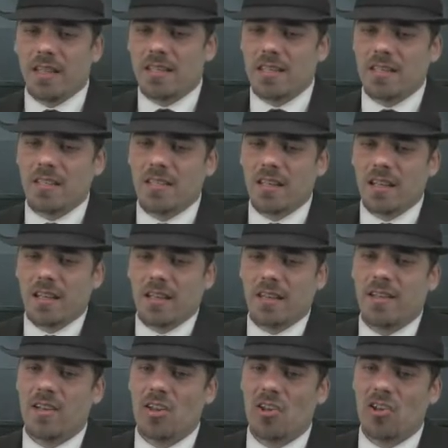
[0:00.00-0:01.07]
this is all
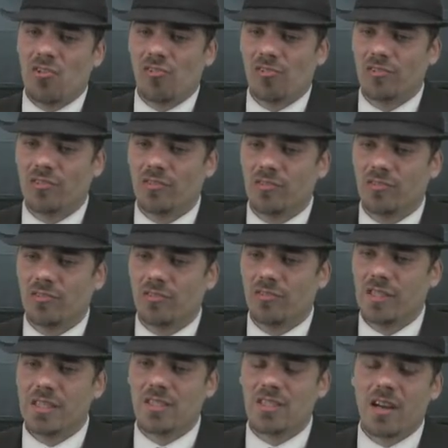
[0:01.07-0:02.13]

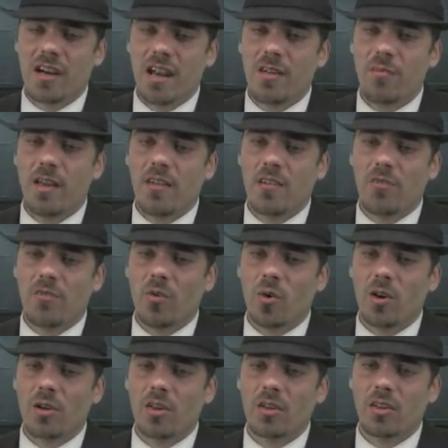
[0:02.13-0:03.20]
right. We have a
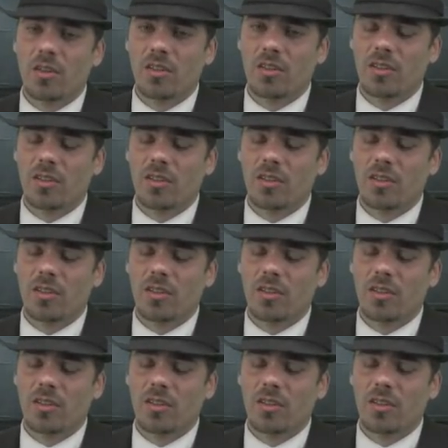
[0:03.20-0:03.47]
4